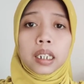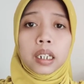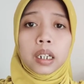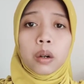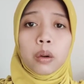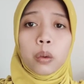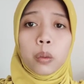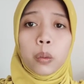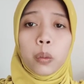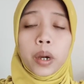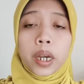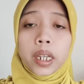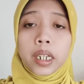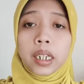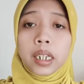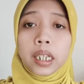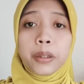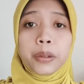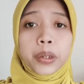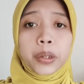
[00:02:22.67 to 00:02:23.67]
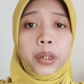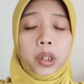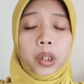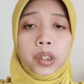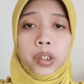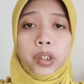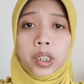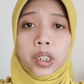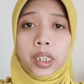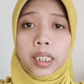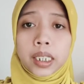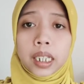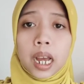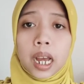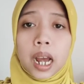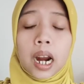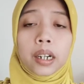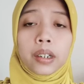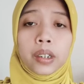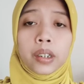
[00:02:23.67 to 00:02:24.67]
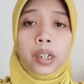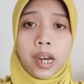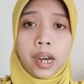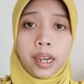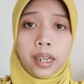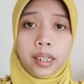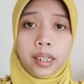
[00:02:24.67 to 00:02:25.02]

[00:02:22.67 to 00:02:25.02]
when interest rates are high.